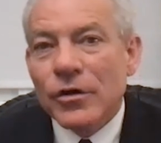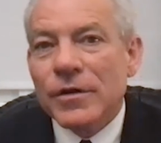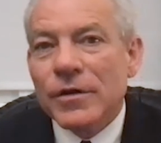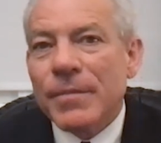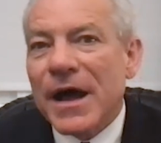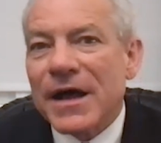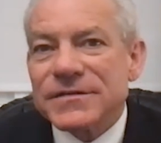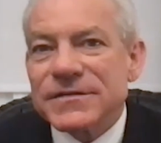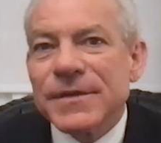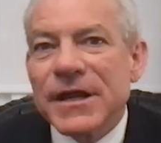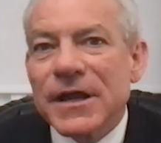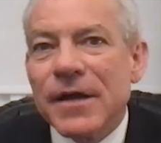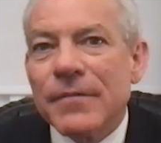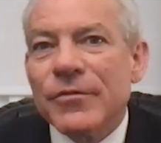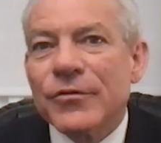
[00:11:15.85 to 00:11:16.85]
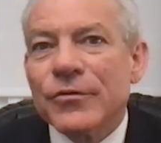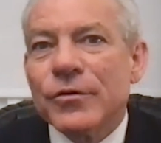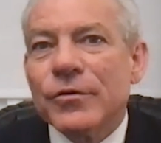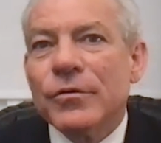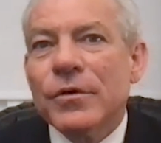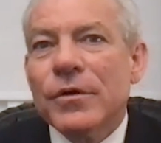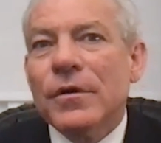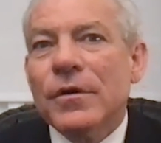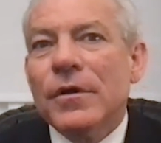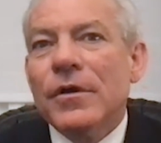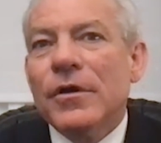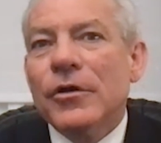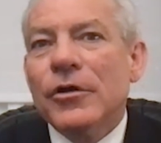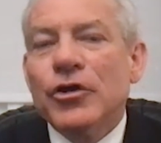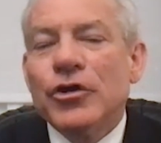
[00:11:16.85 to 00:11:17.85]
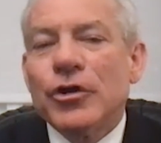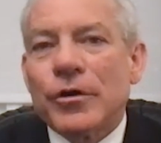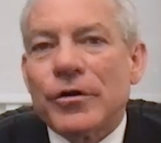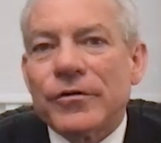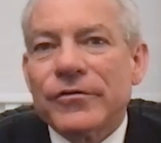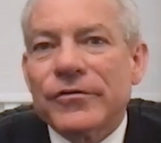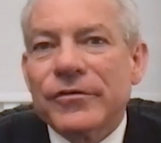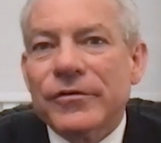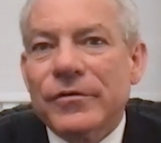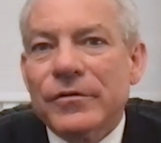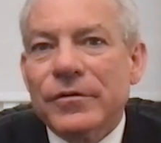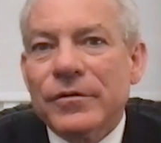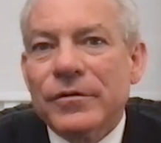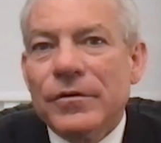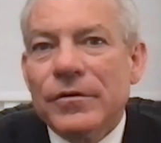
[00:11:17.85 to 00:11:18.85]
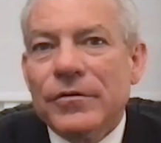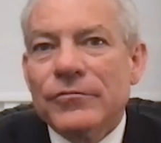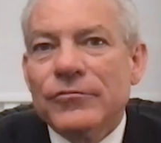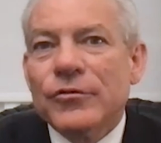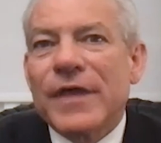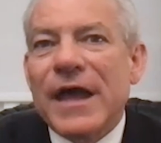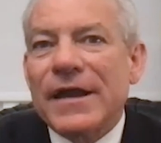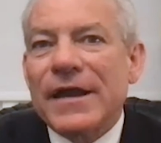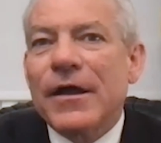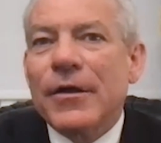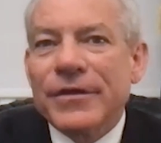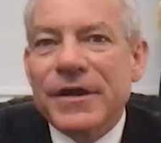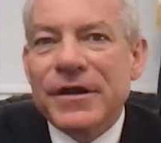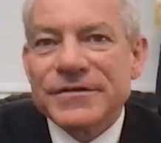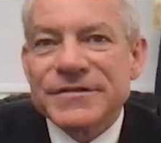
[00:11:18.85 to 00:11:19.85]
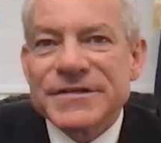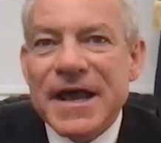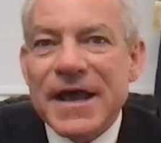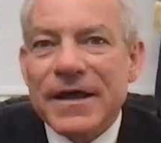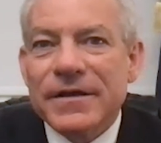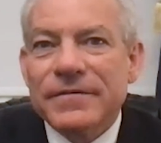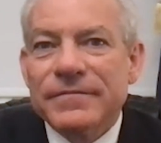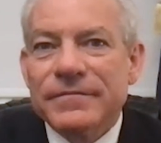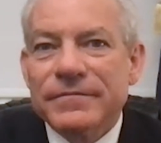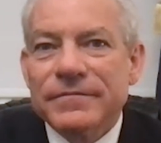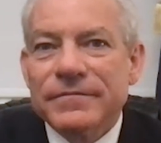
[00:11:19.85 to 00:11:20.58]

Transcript: could it possibly come through cures, through that healthcare stack?